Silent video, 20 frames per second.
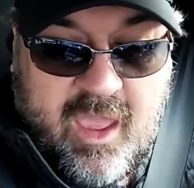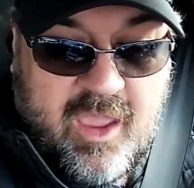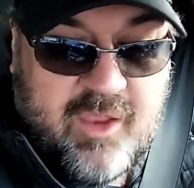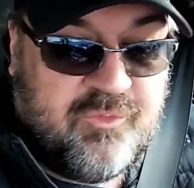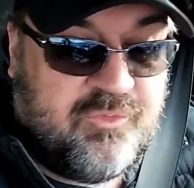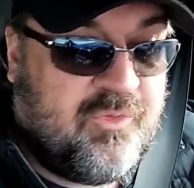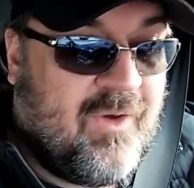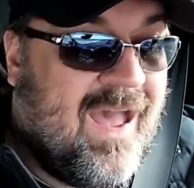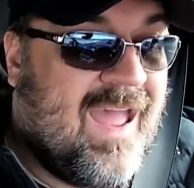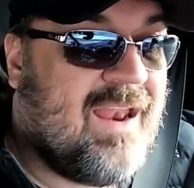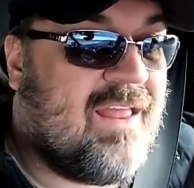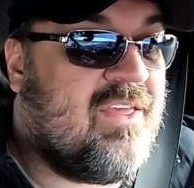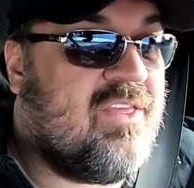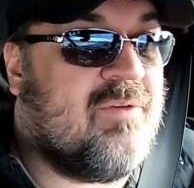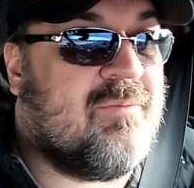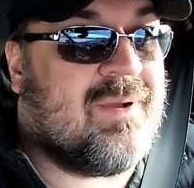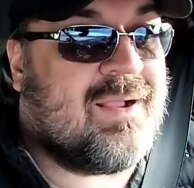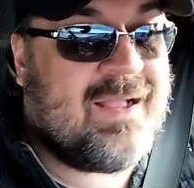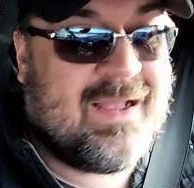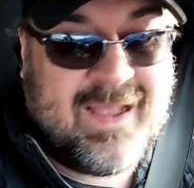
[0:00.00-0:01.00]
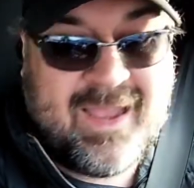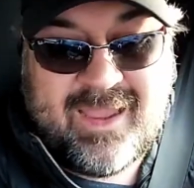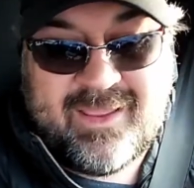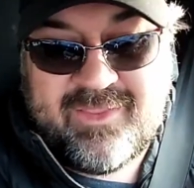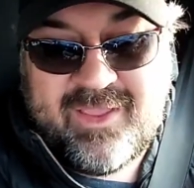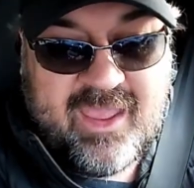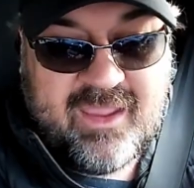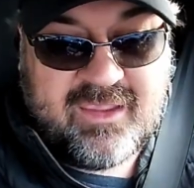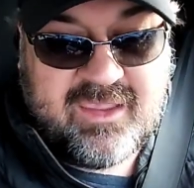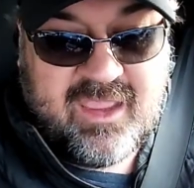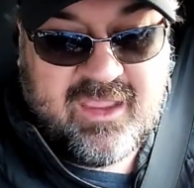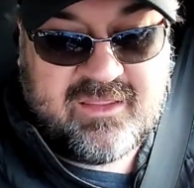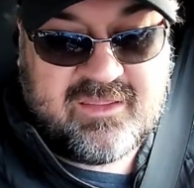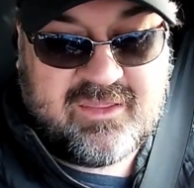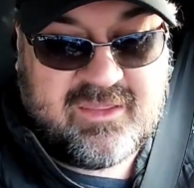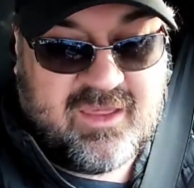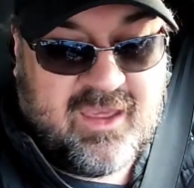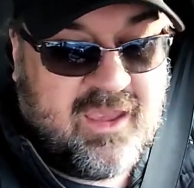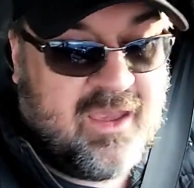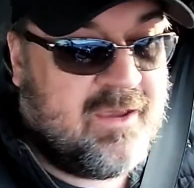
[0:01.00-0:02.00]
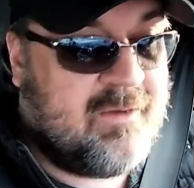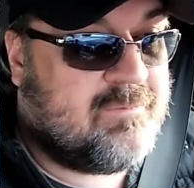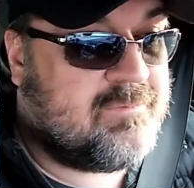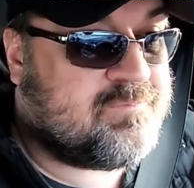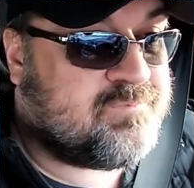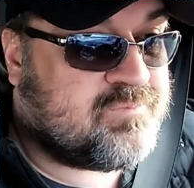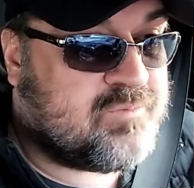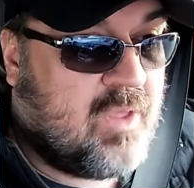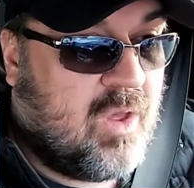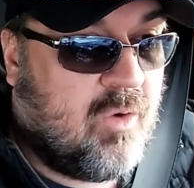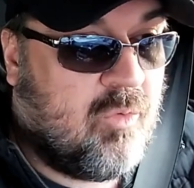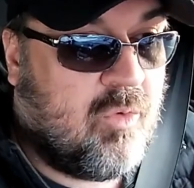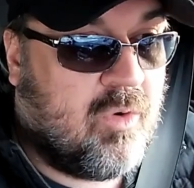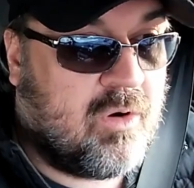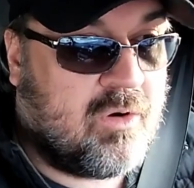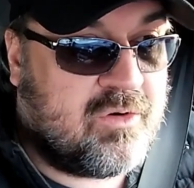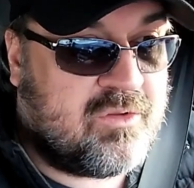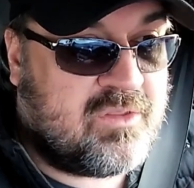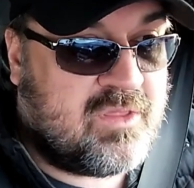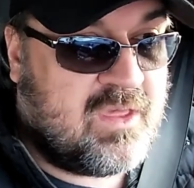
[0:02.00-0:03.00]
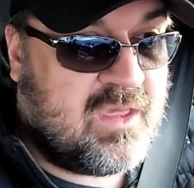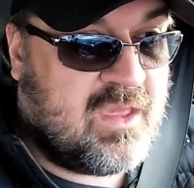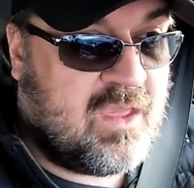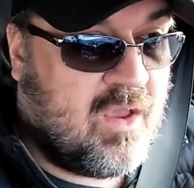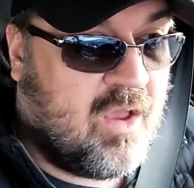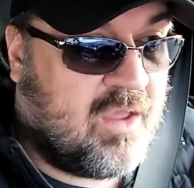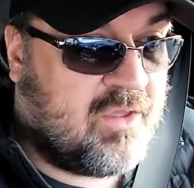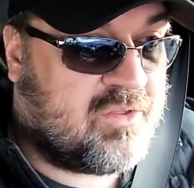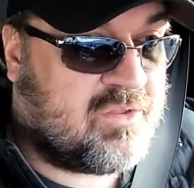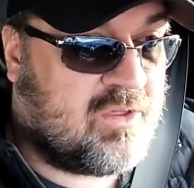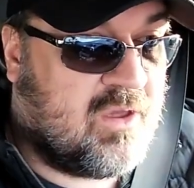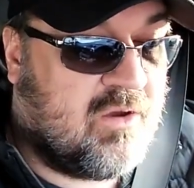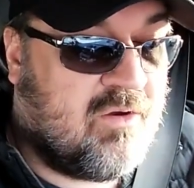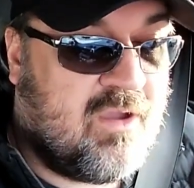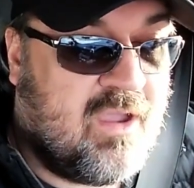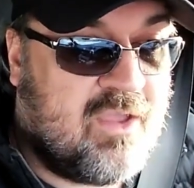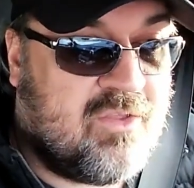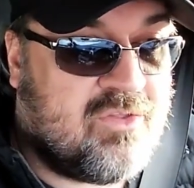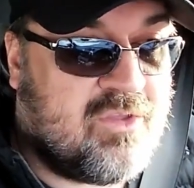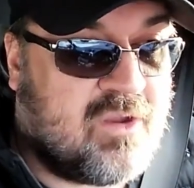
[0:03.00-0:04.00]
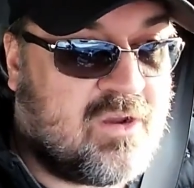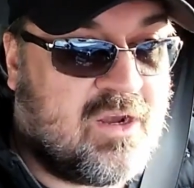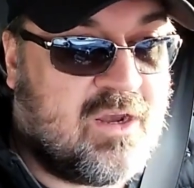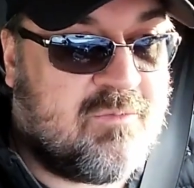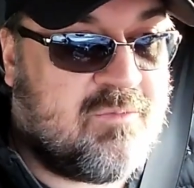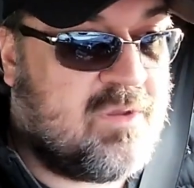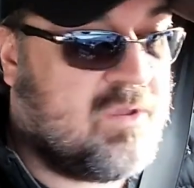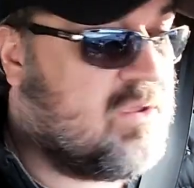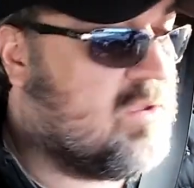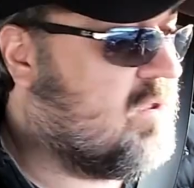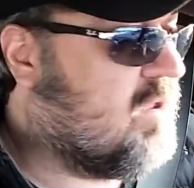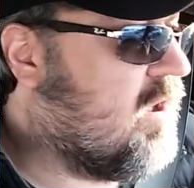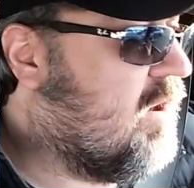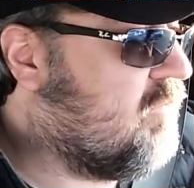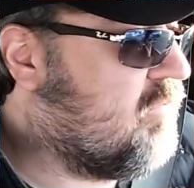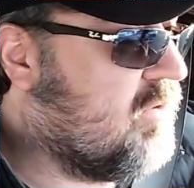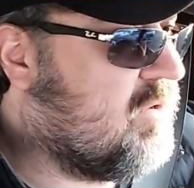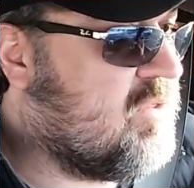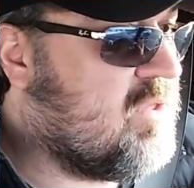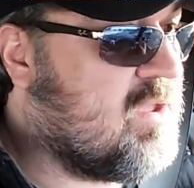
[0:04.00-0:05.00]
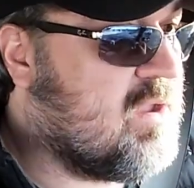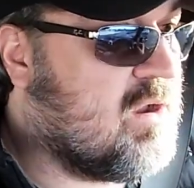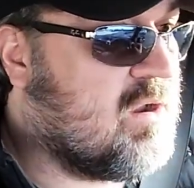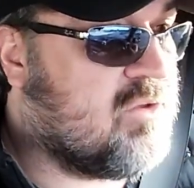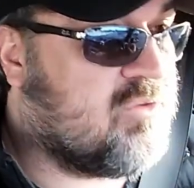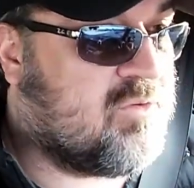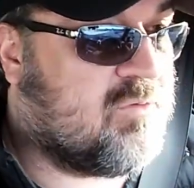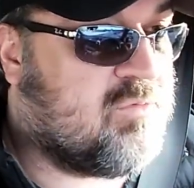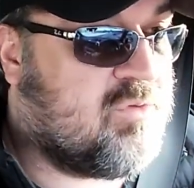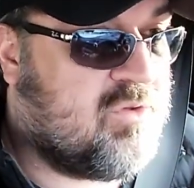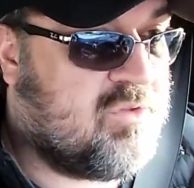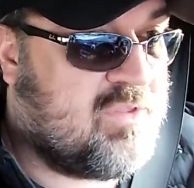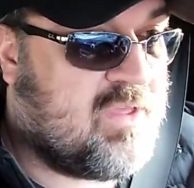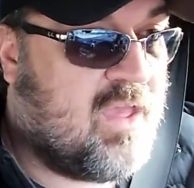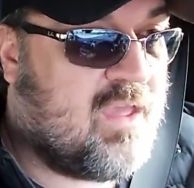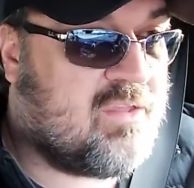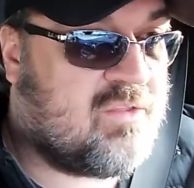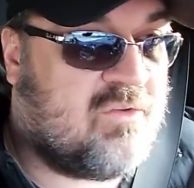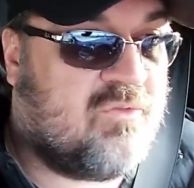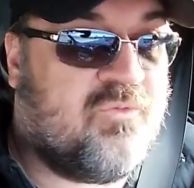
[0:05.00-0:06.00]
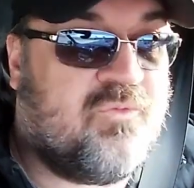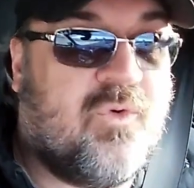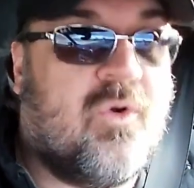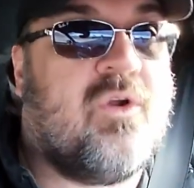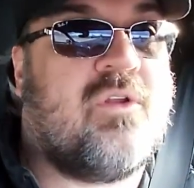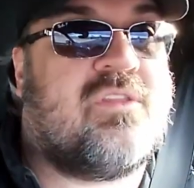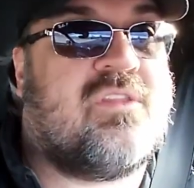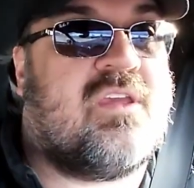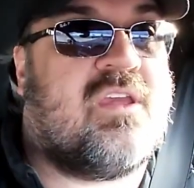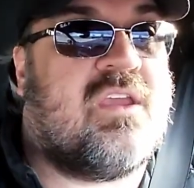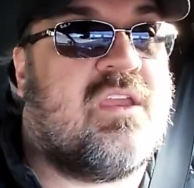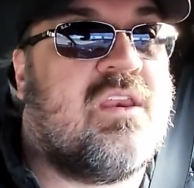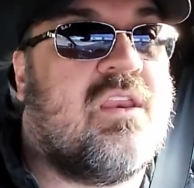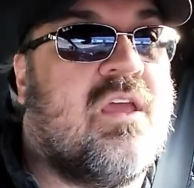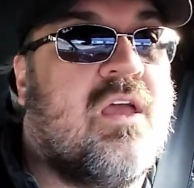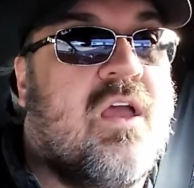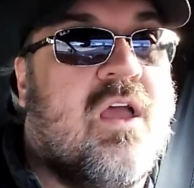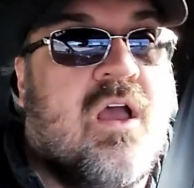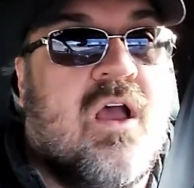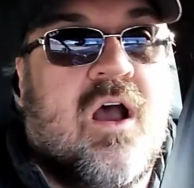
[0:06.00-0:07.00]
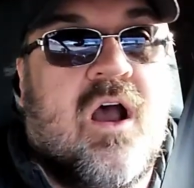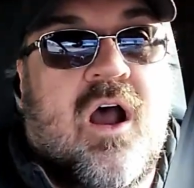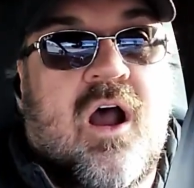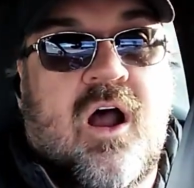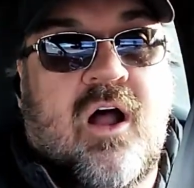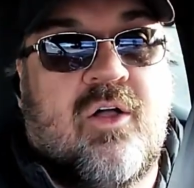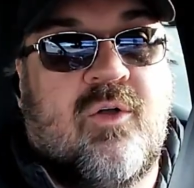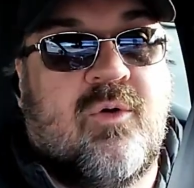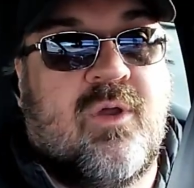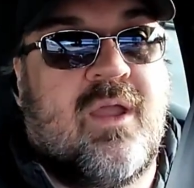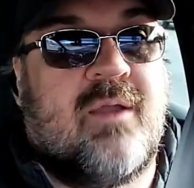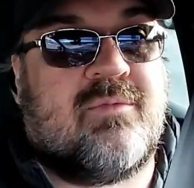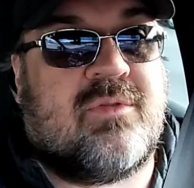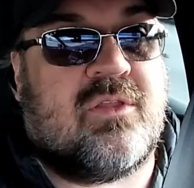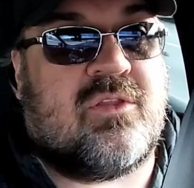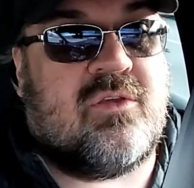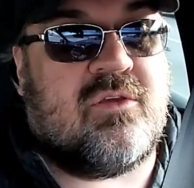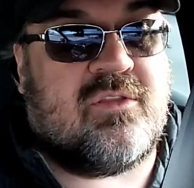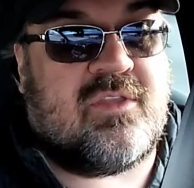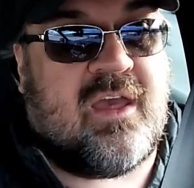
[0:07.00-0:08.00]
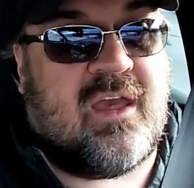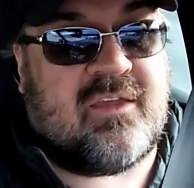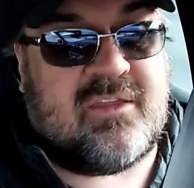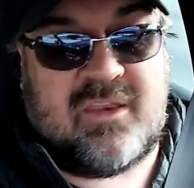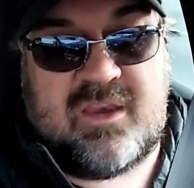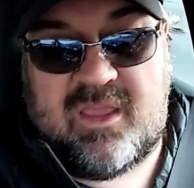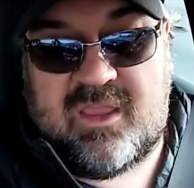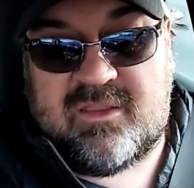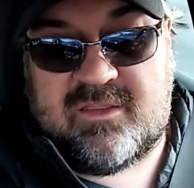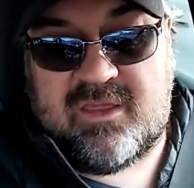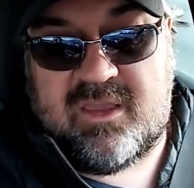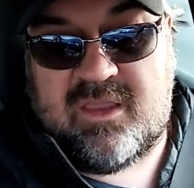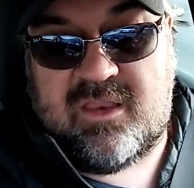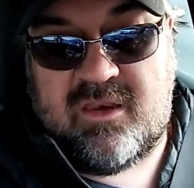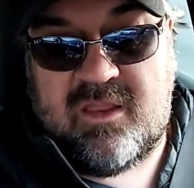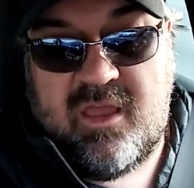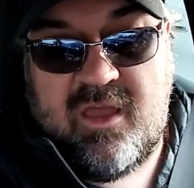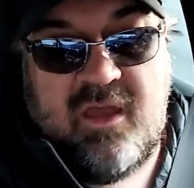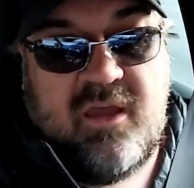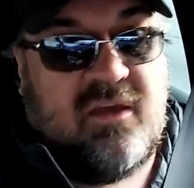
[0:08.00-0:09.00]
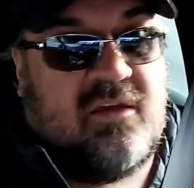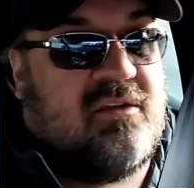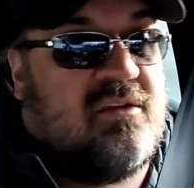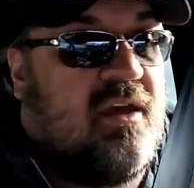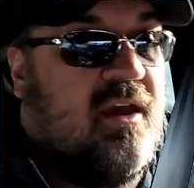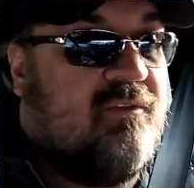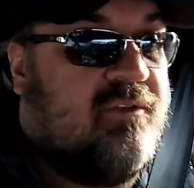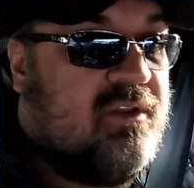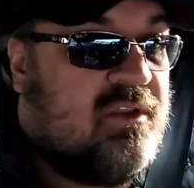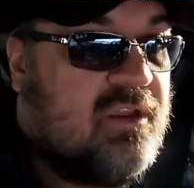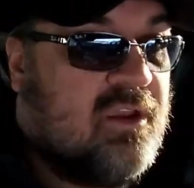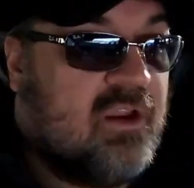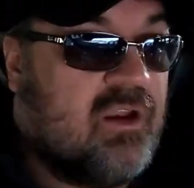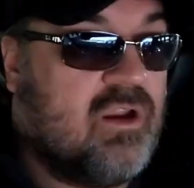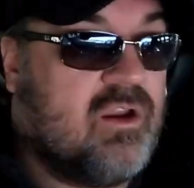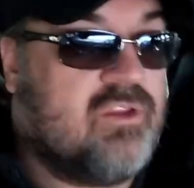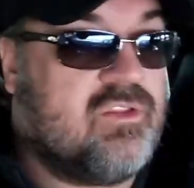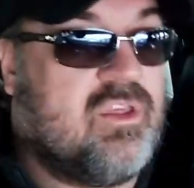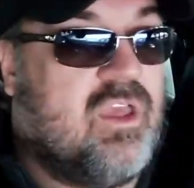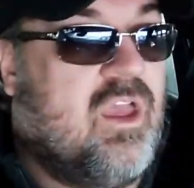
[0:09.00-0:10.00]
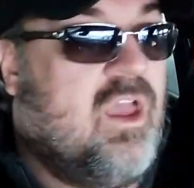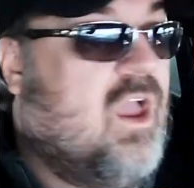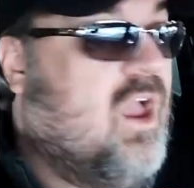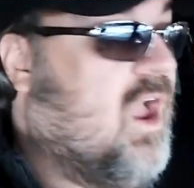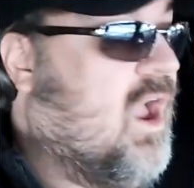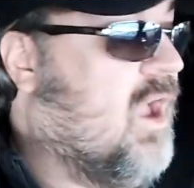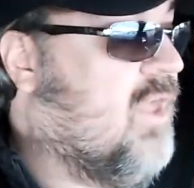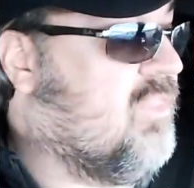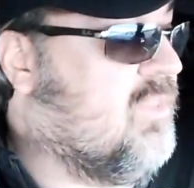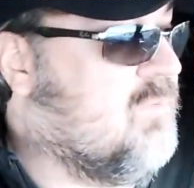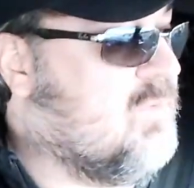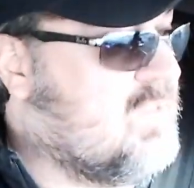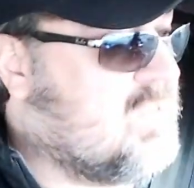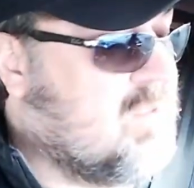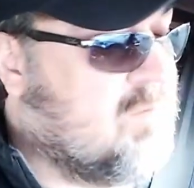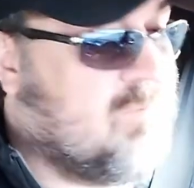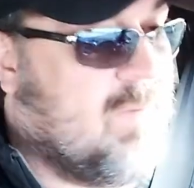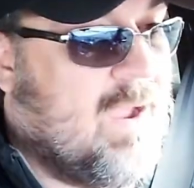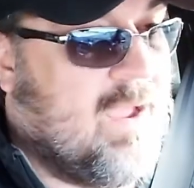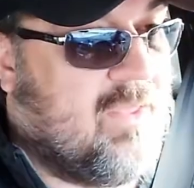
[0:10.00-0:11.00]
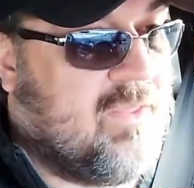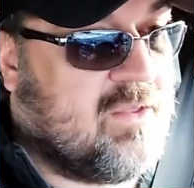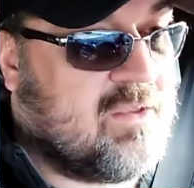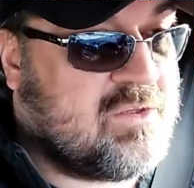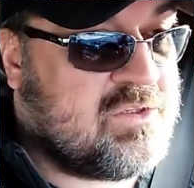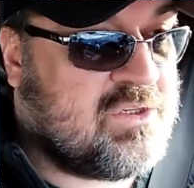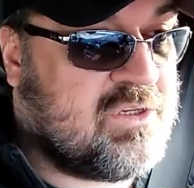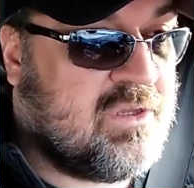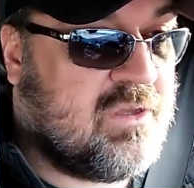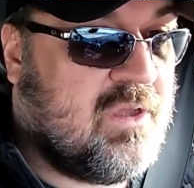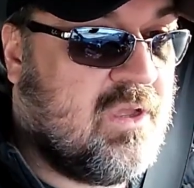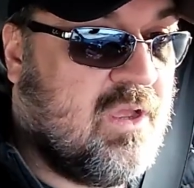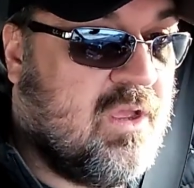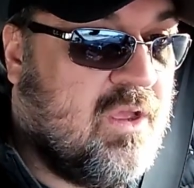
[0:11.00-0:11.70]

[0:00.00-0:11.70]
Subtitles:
And finally, the Macan, that gets a warranty also, and they're going to be covering the years from 2014 all the way up to 2018, 7 years, unlimited mileage.